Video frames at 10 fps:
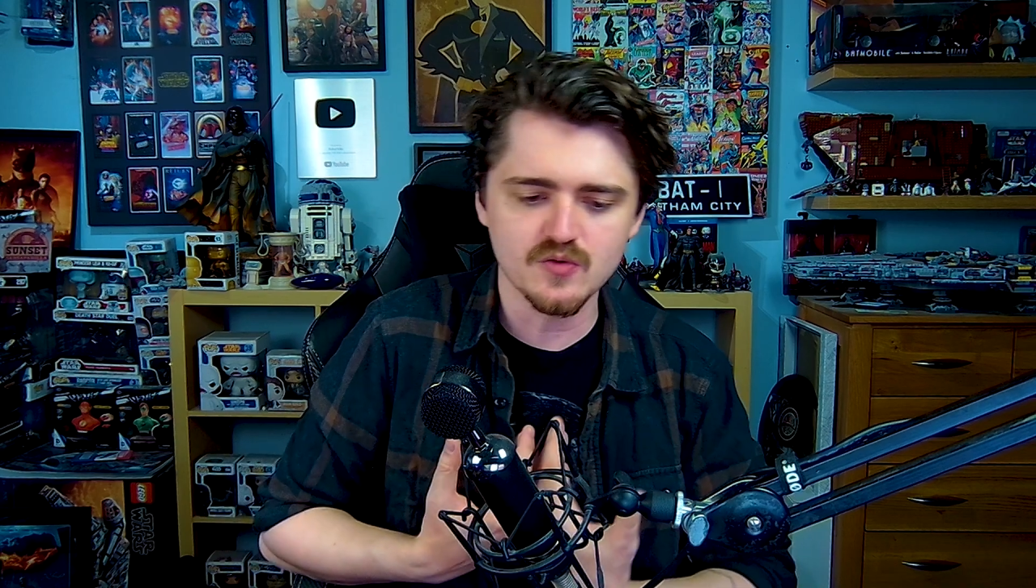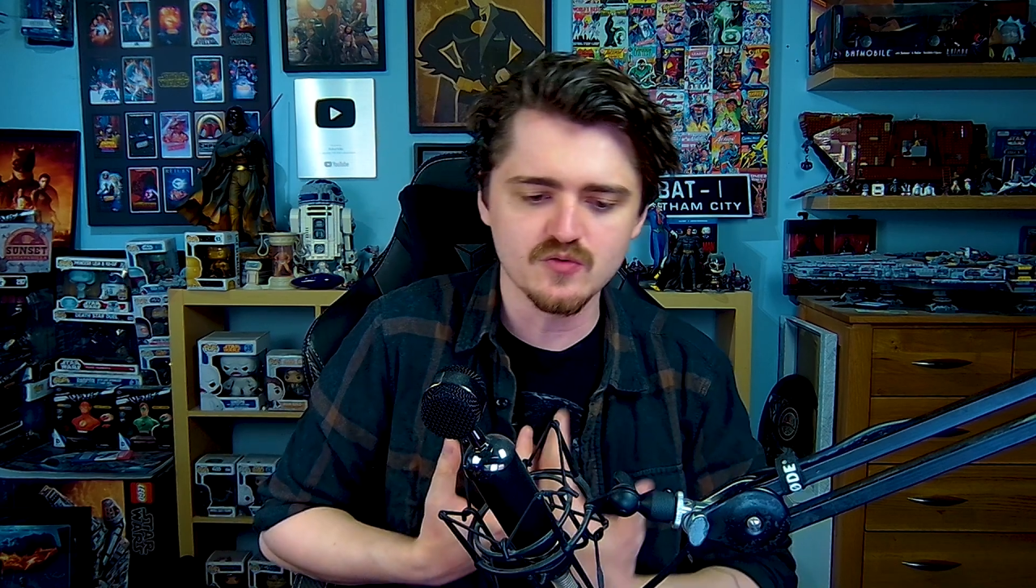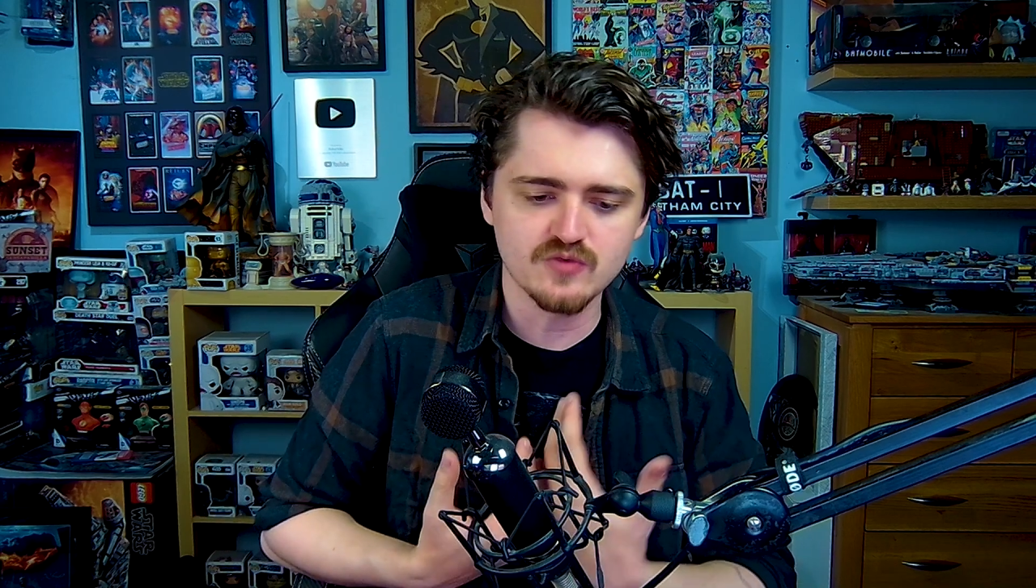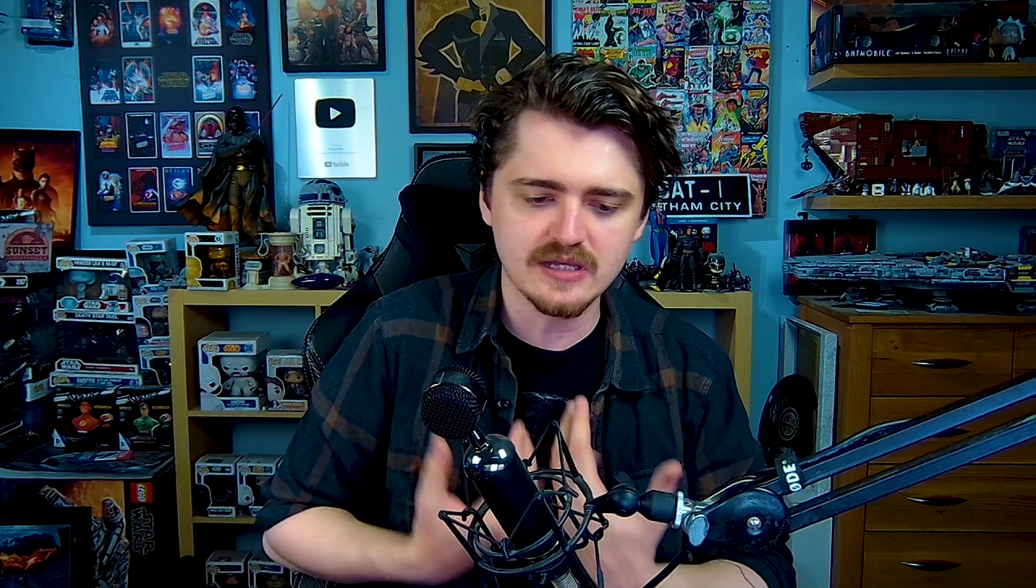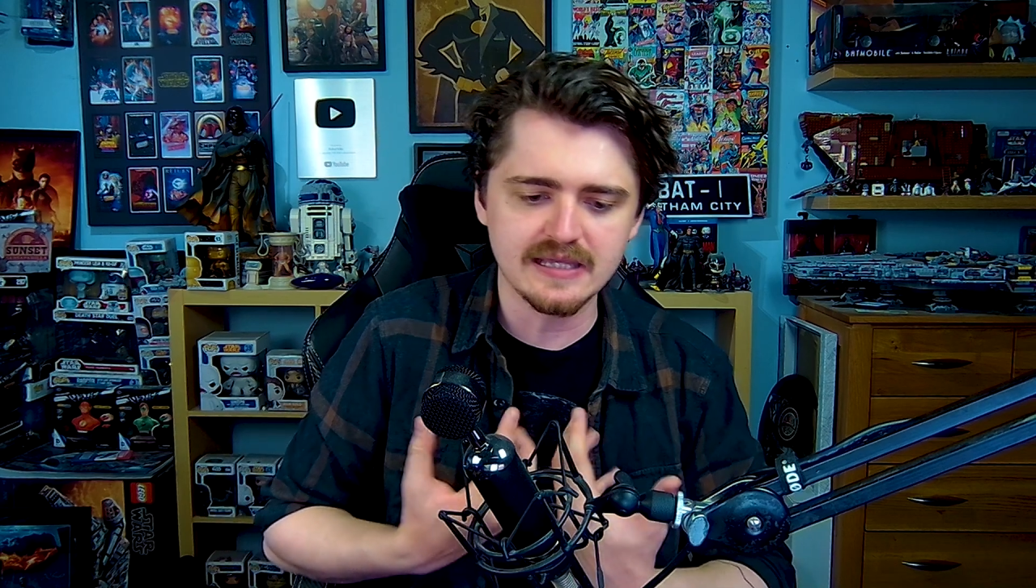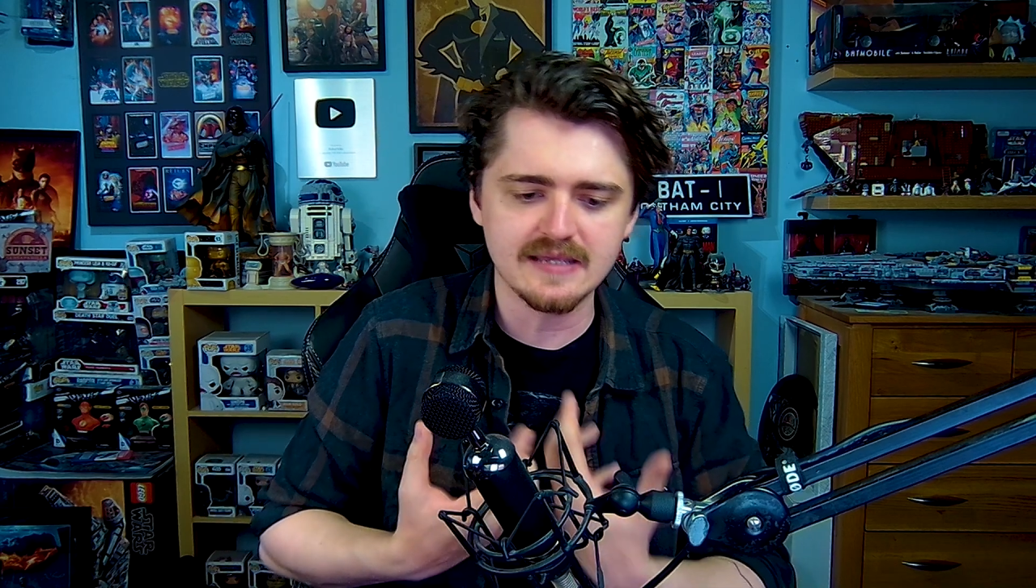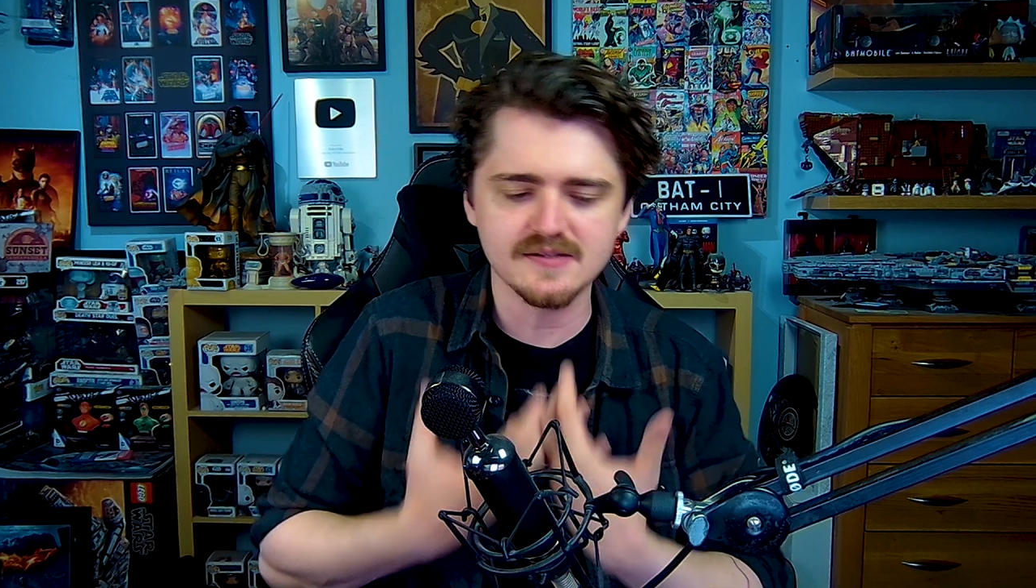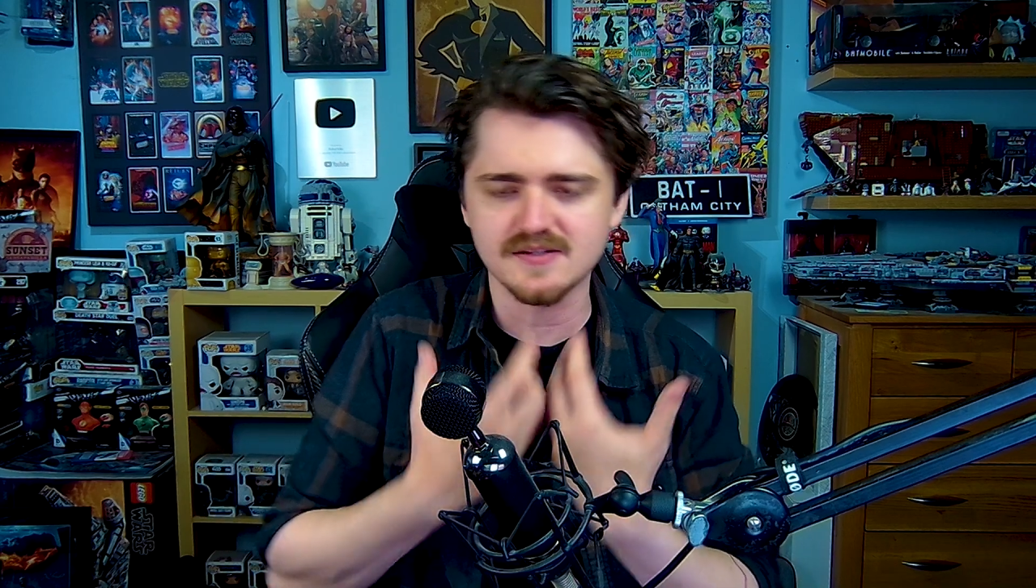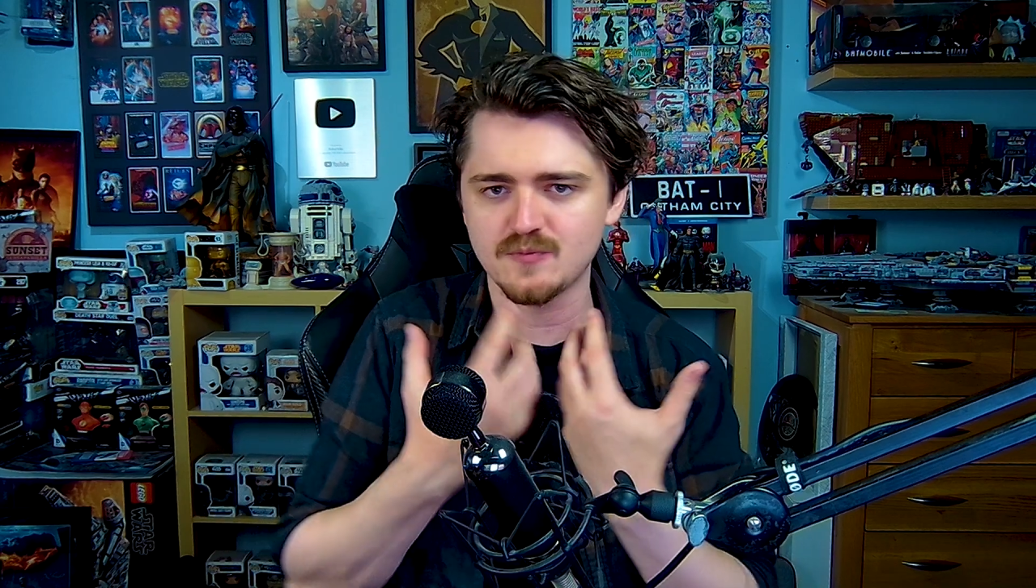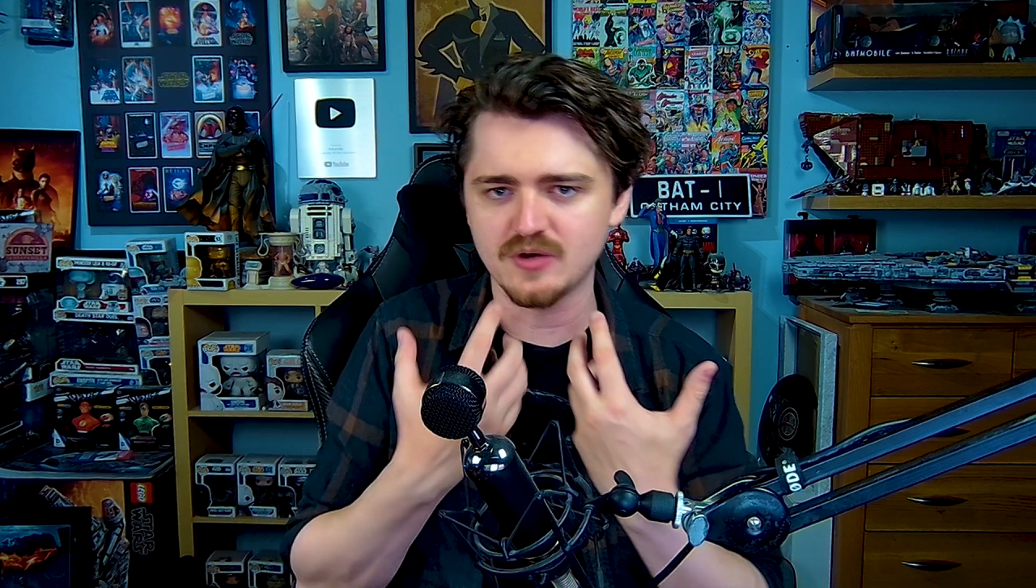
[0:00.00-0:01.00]
really
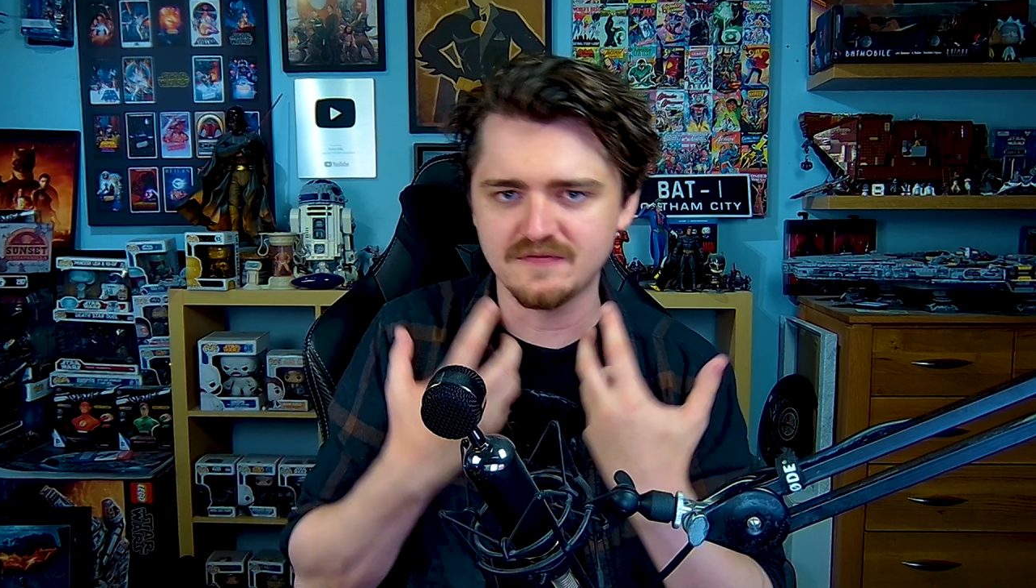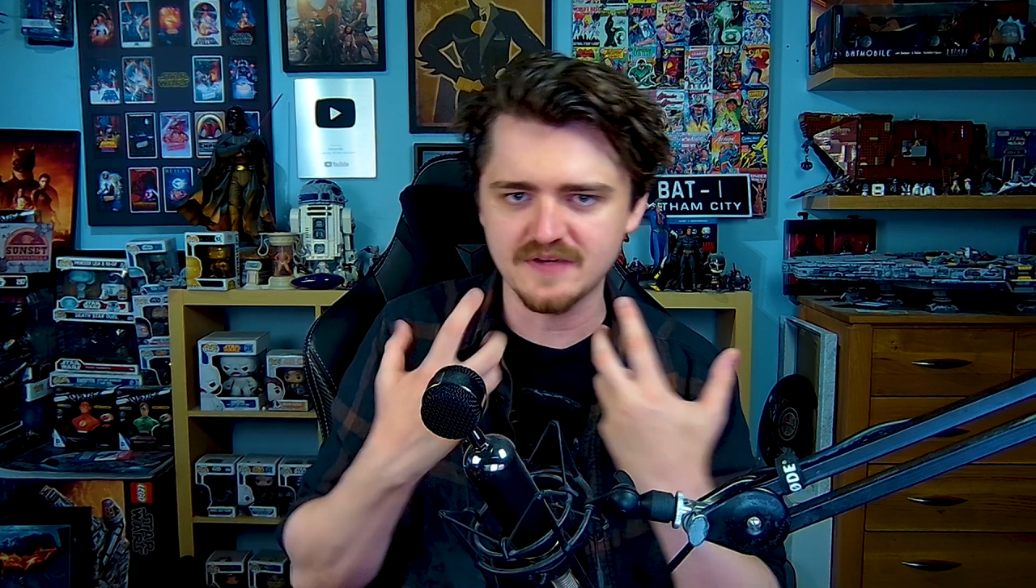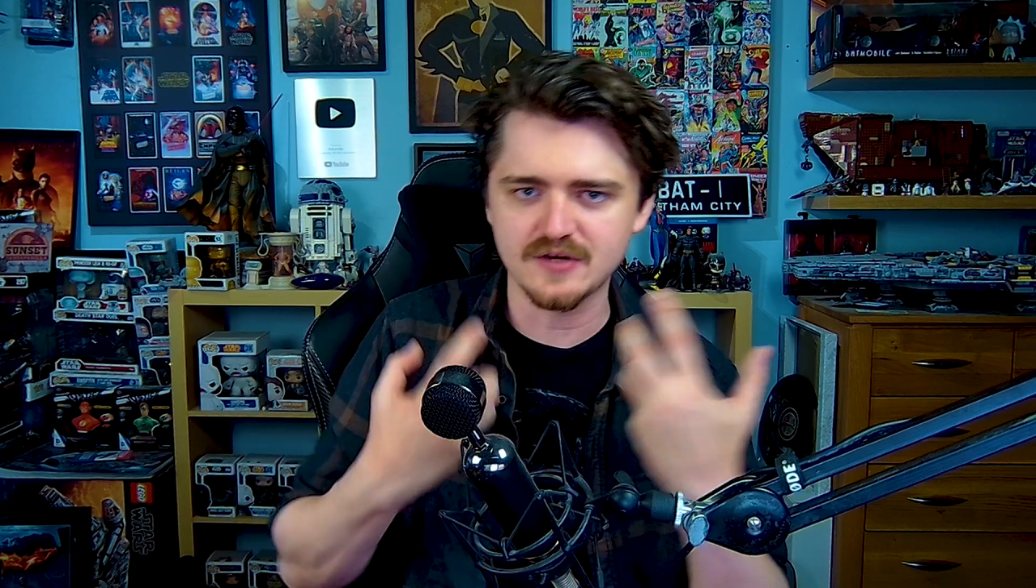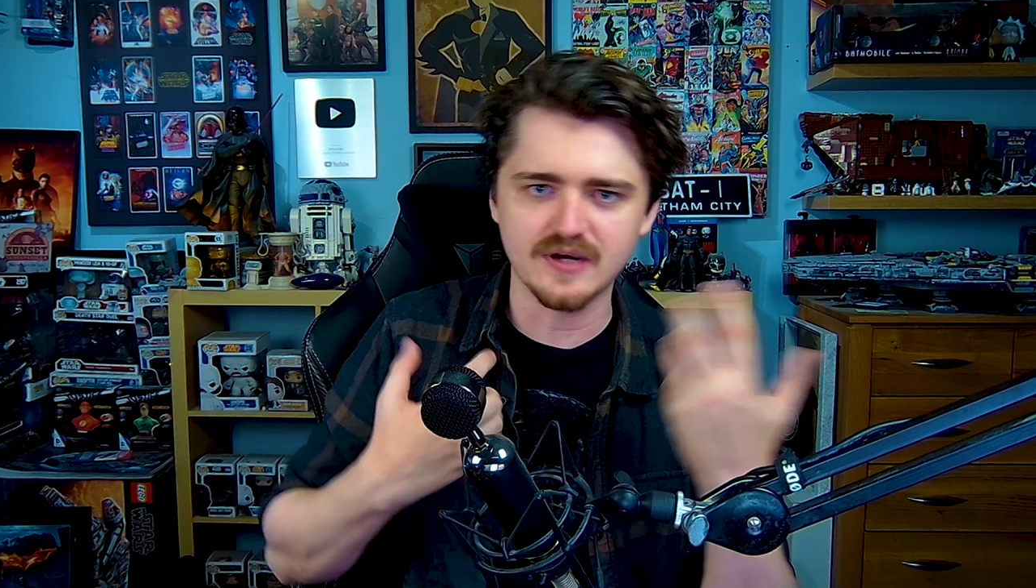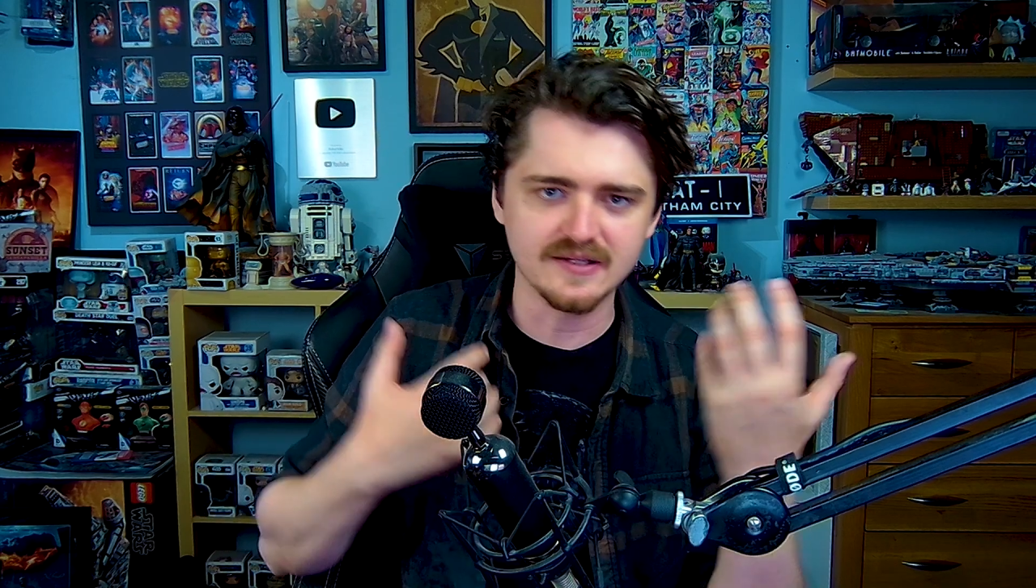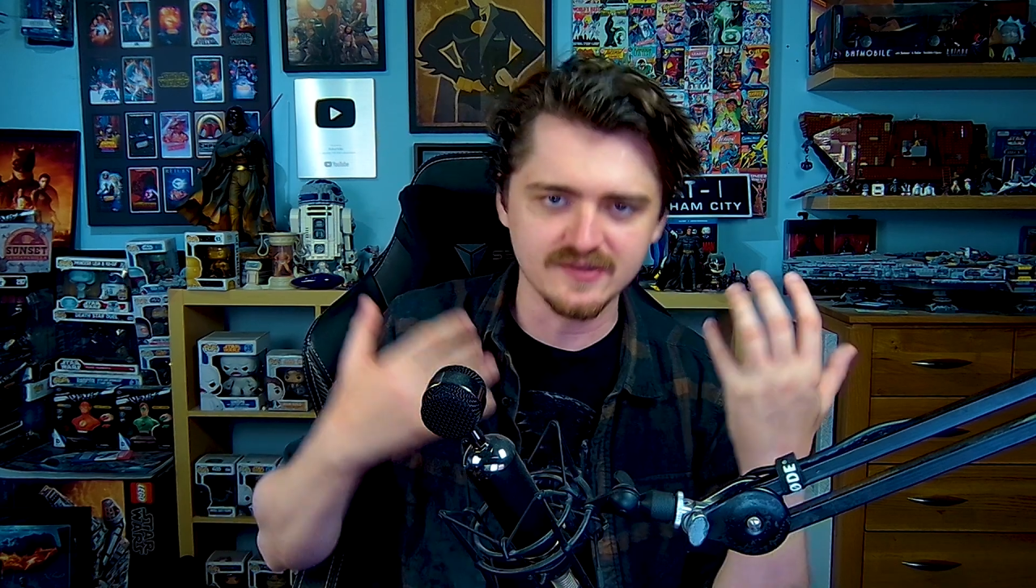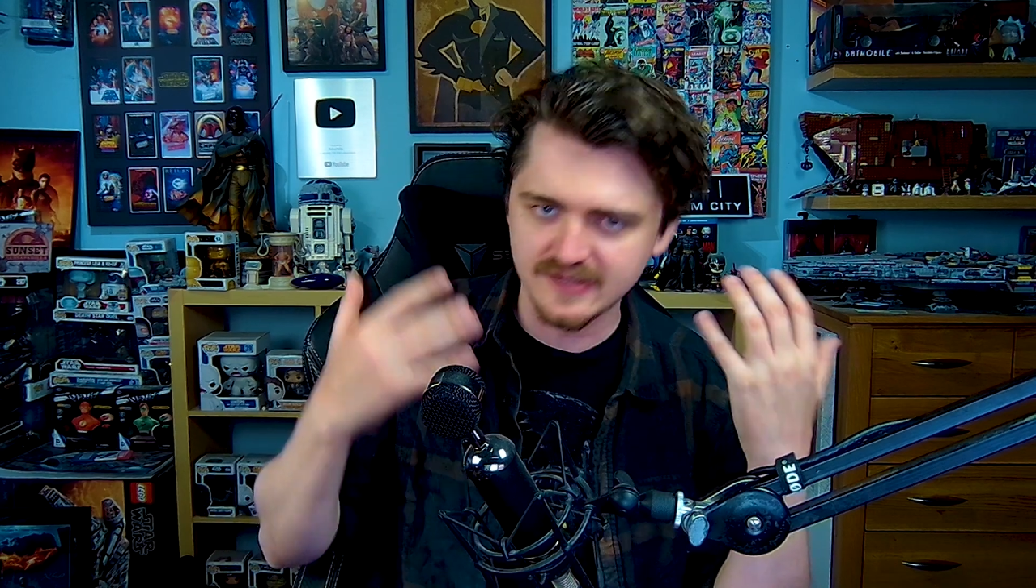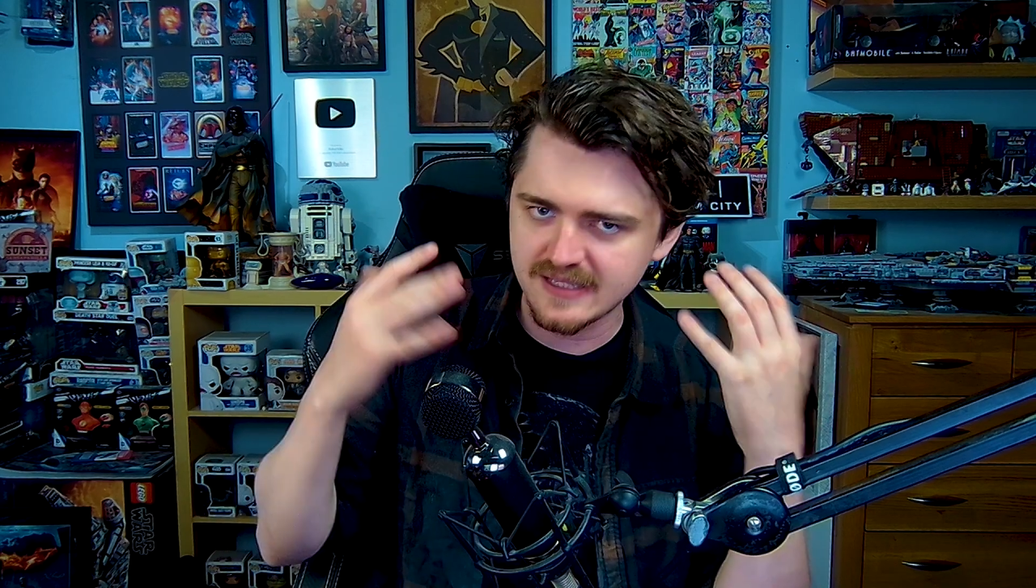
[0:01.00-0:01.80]
somewhat invigorating,